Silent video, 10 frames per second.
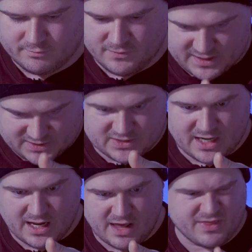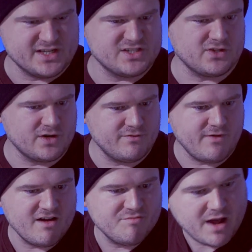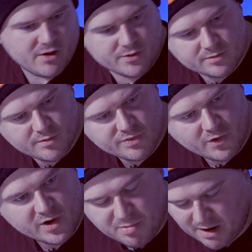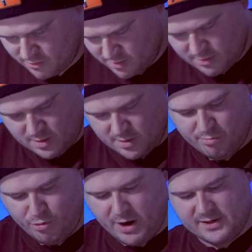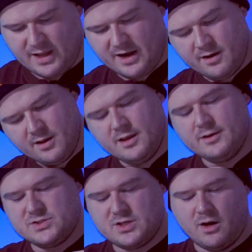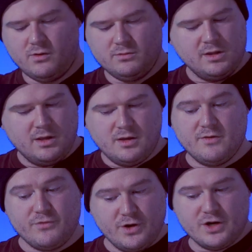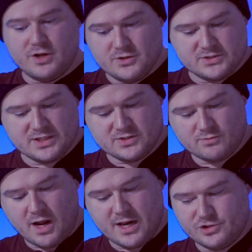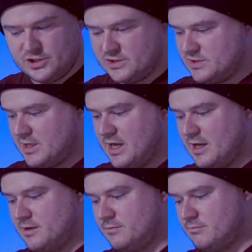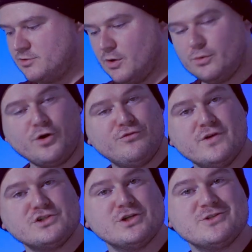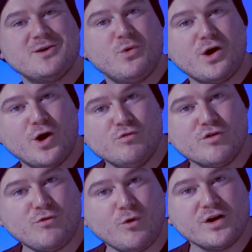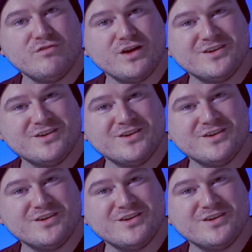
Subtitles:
this, I think it's 30 pound braid line. So if you're gonna use this rod, just don't go fishing somewhere over 40 feet.